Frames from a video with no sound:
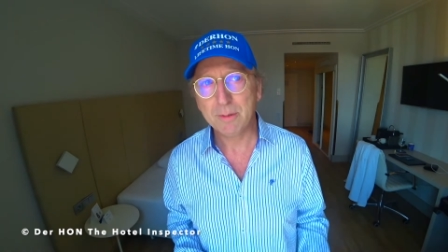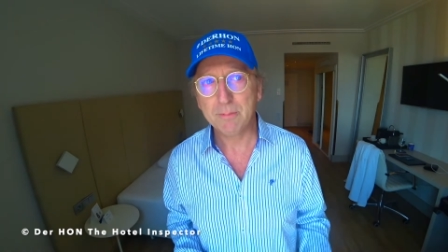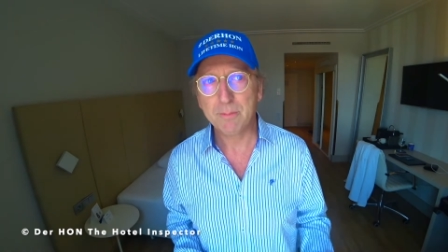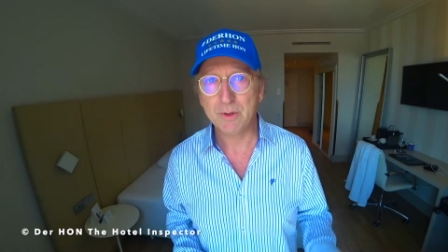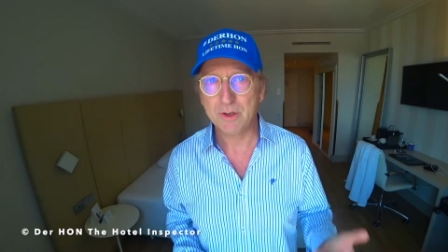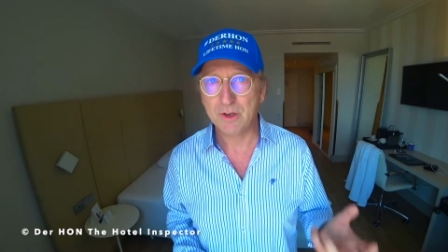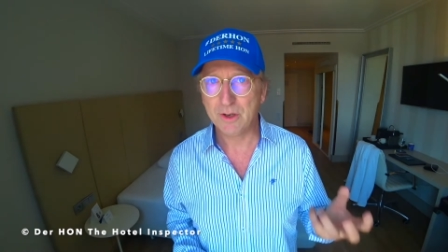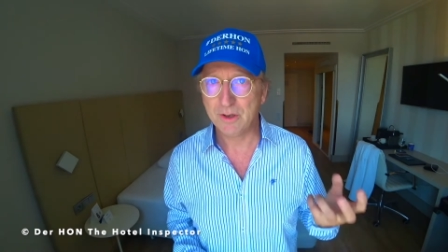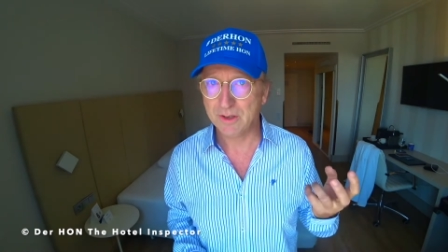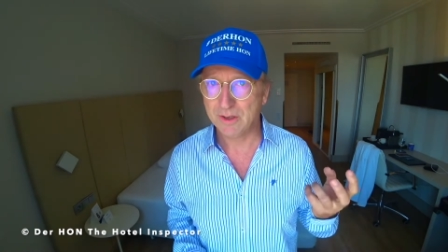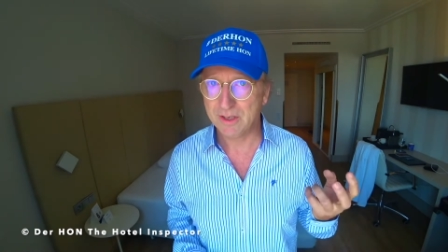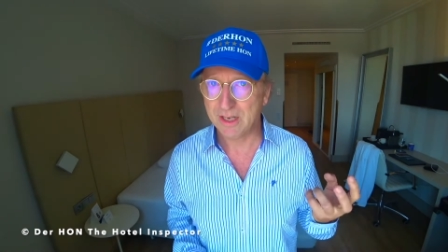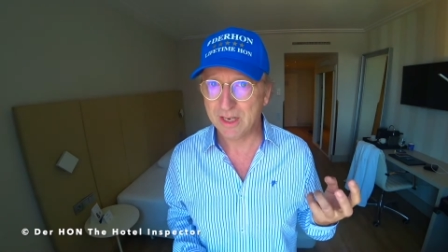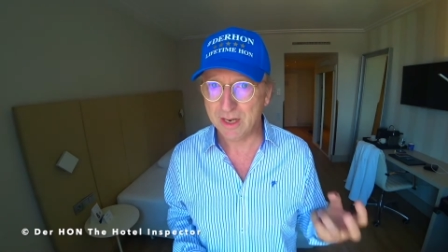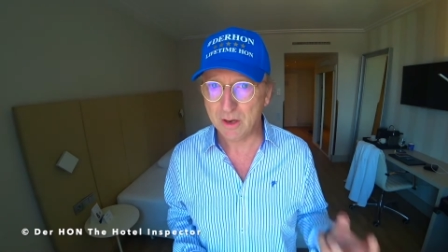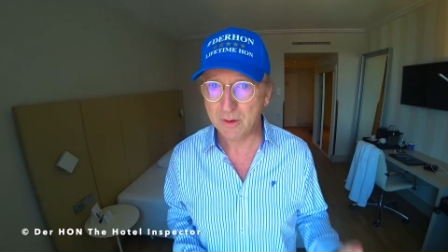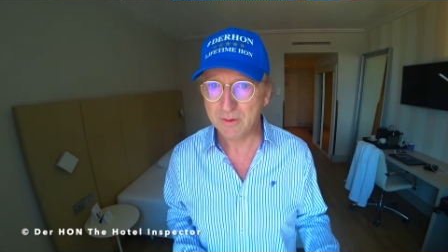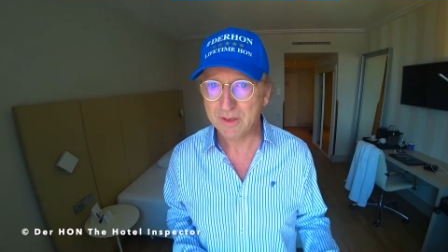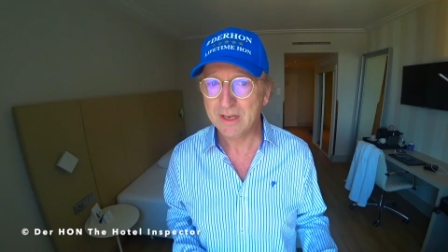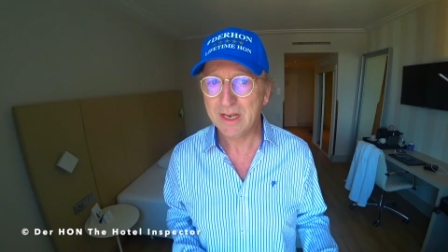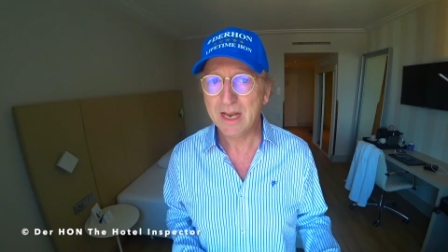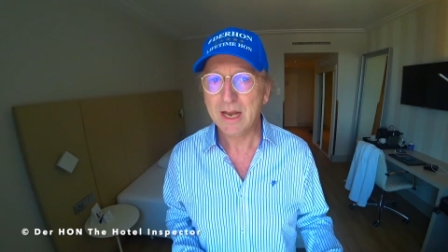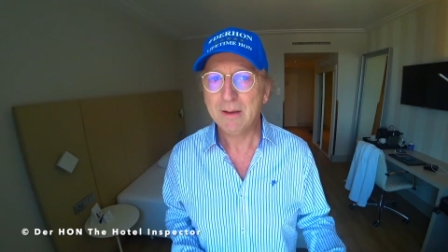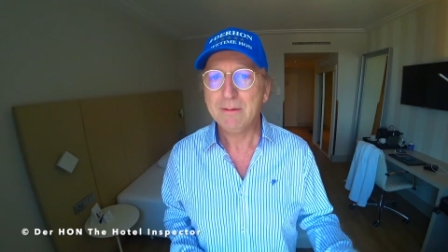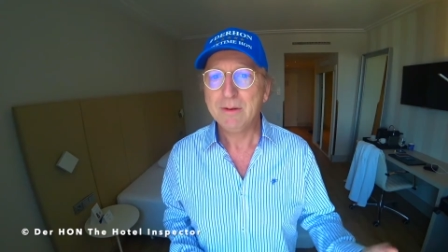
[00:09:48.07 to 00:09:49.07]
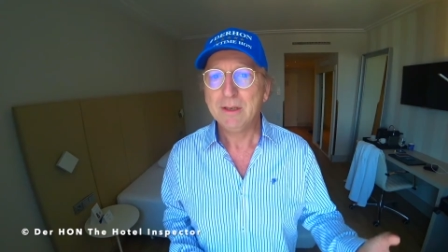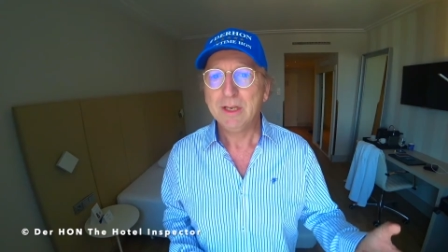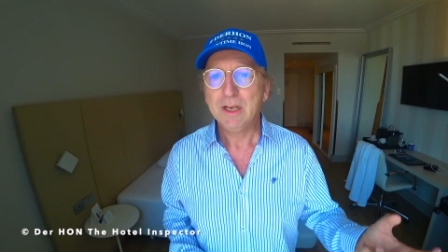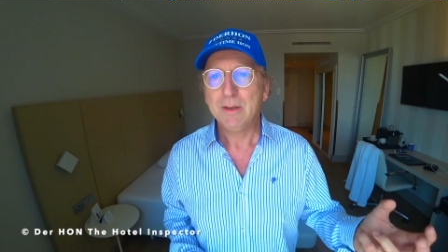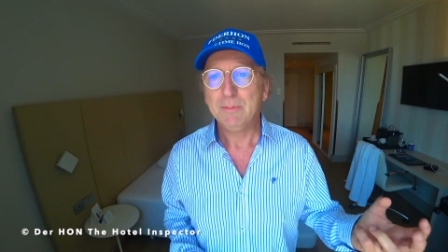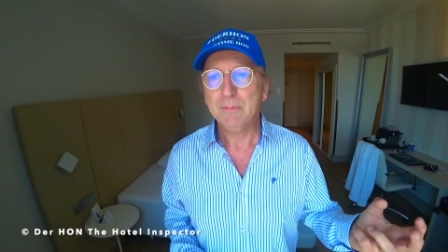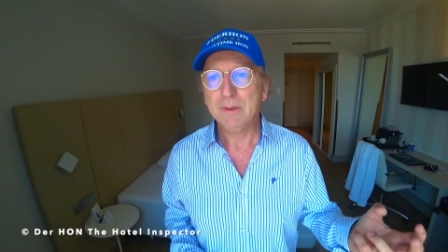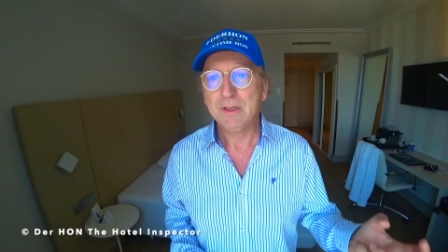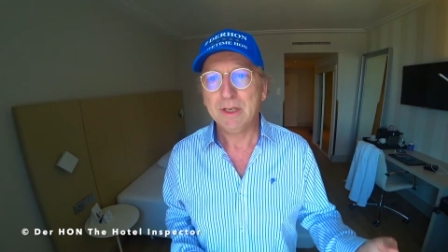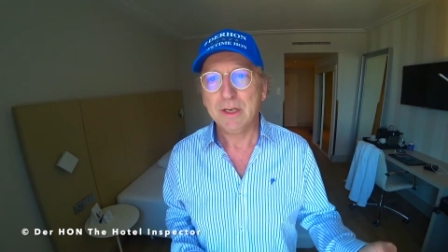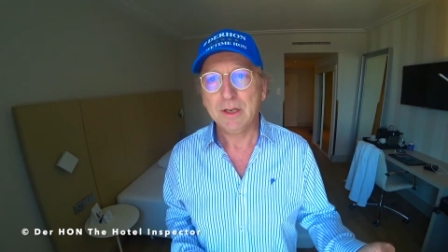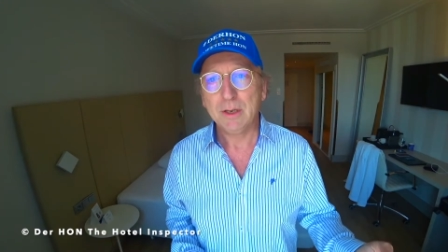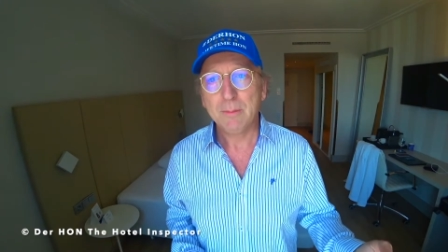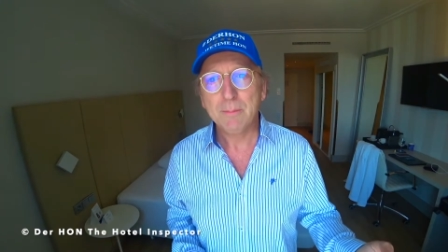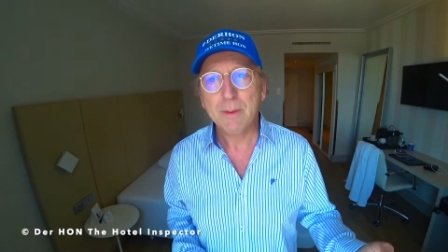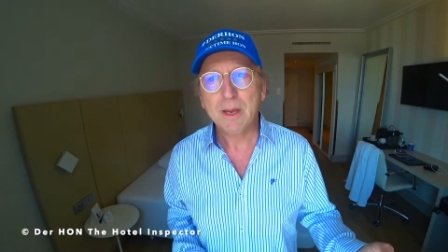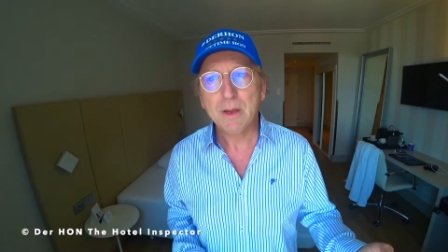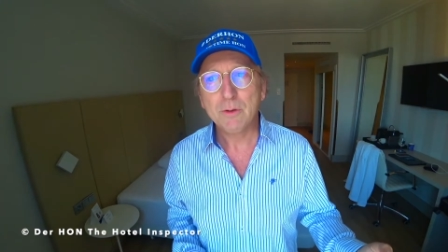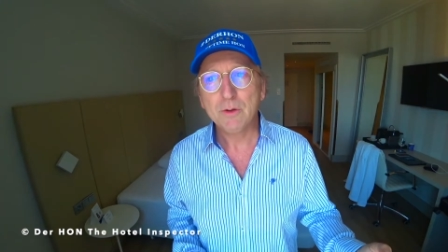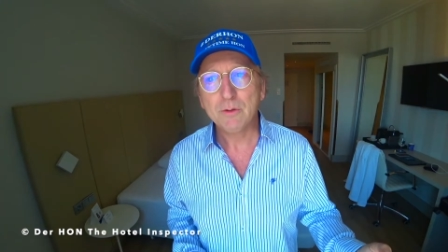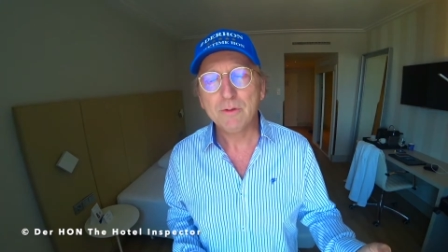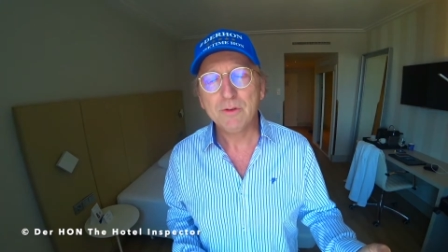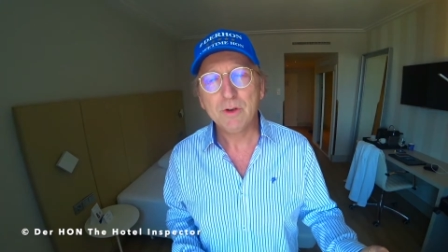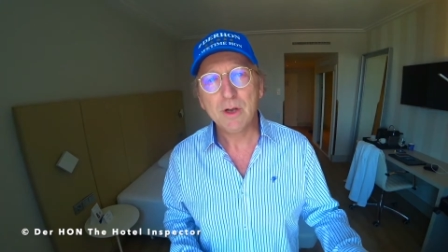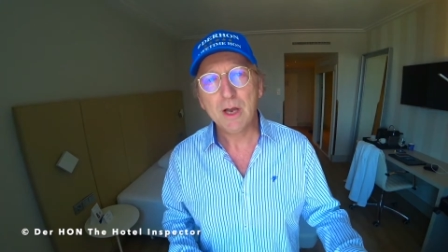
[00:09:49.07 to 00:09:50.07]
because they only have a limited
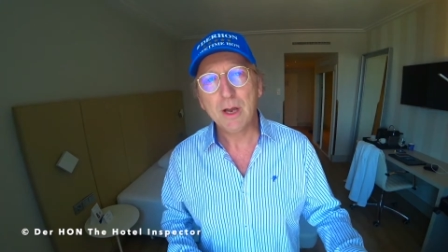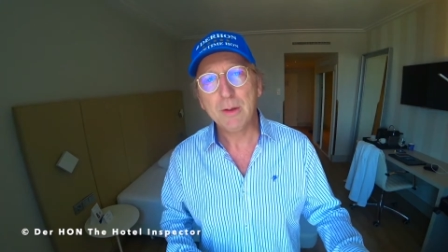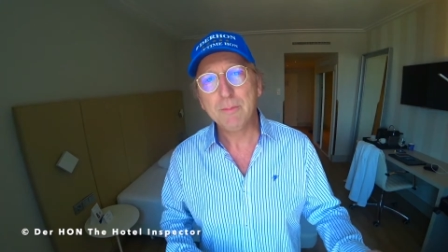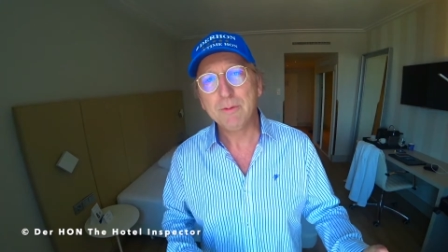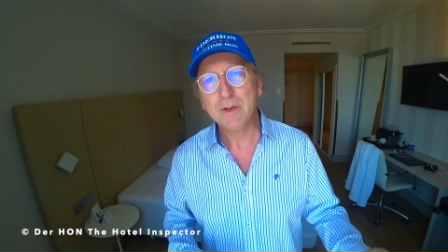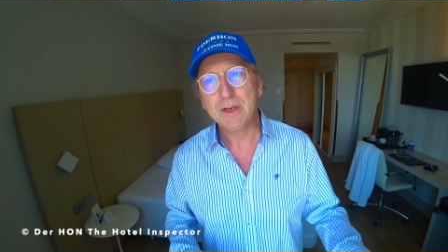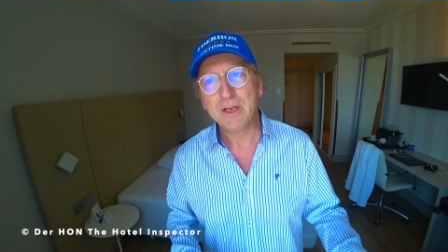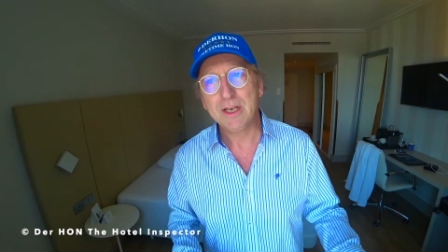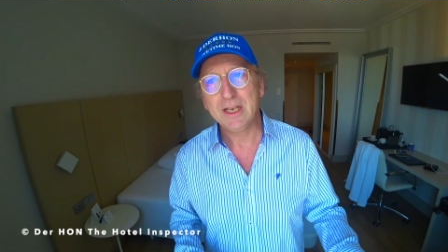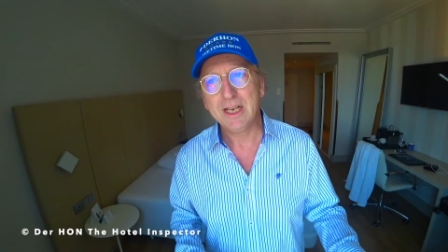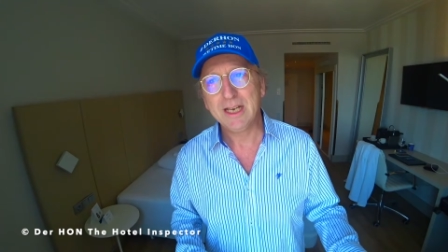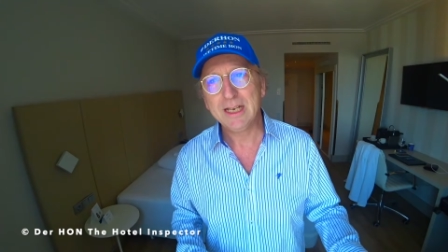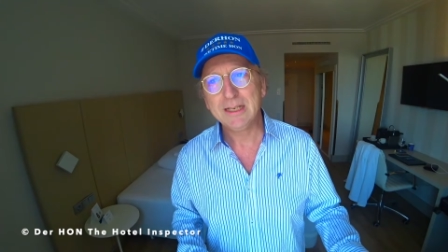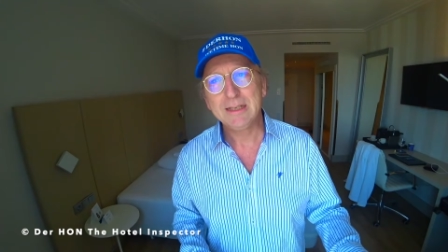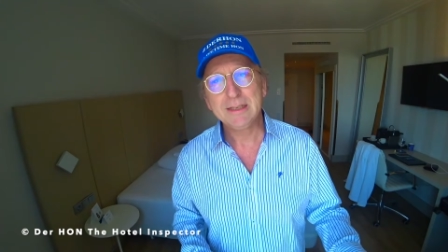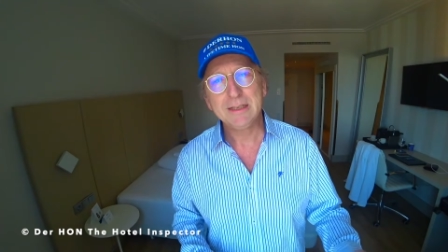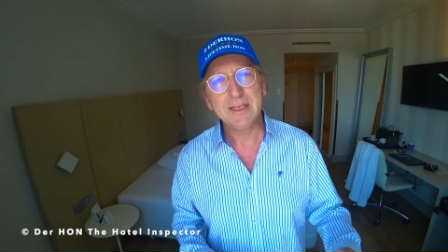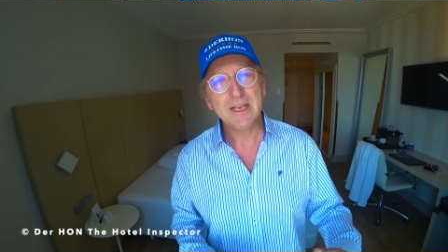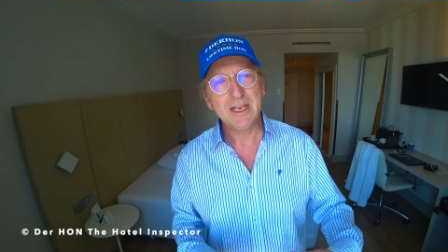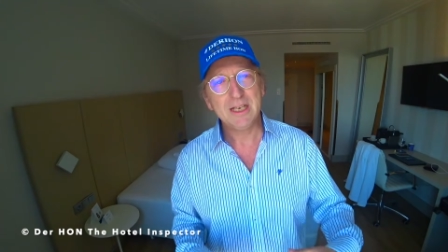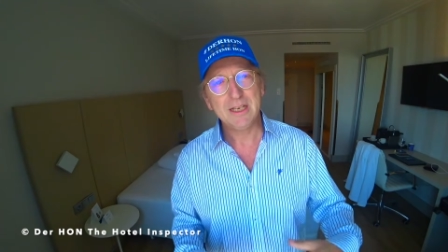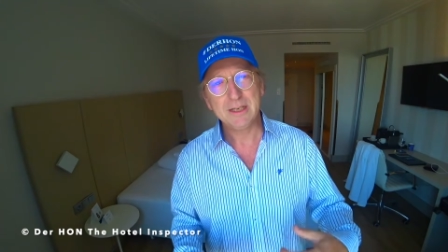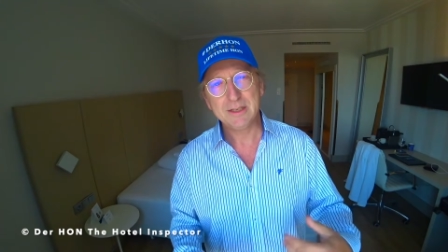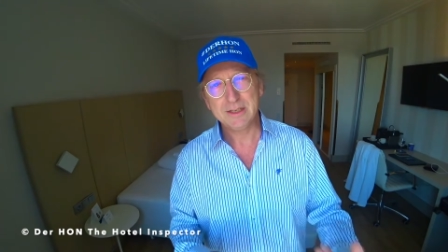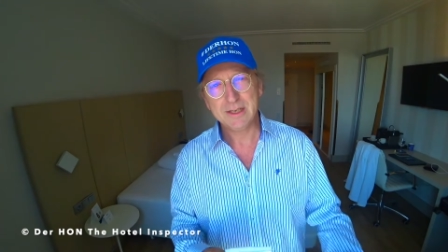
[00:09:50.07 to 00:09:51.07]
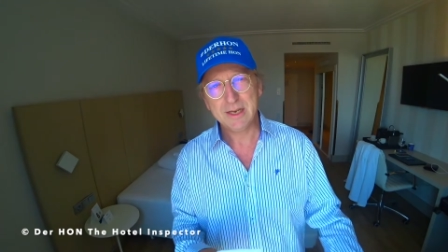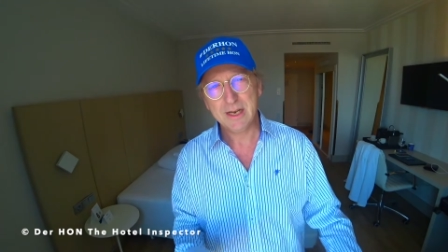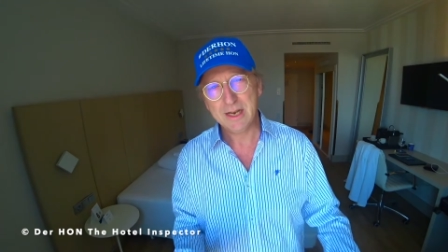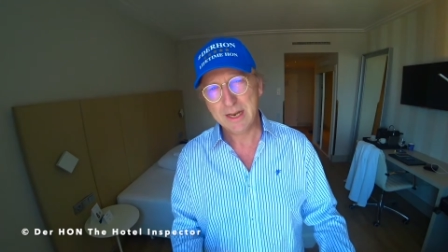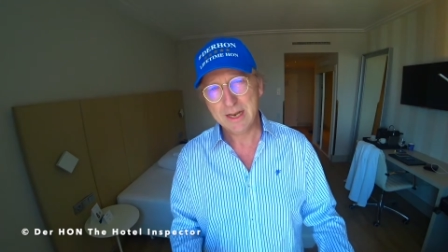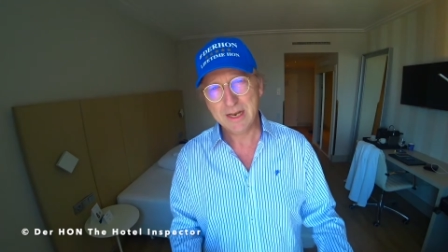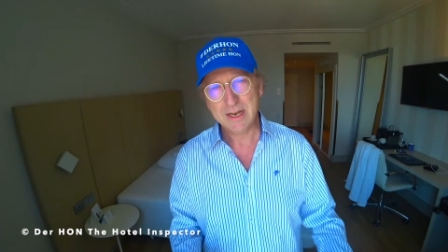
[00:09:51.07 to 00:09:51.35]
amount of time to clean things.